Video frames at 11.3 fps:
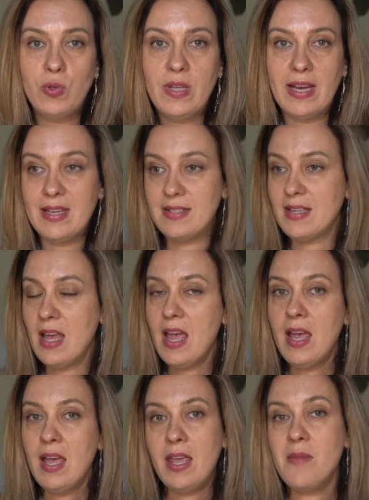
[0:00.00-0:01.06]
that is
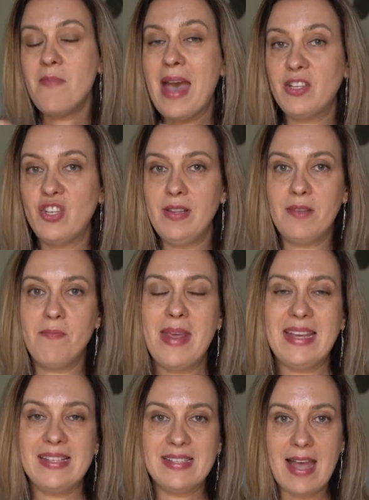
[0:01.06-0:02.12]
imagined, that
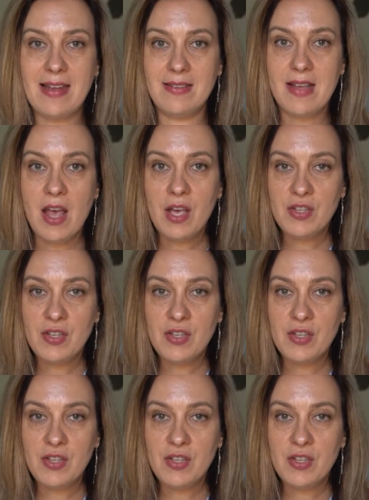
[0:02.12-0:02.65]
makes sense.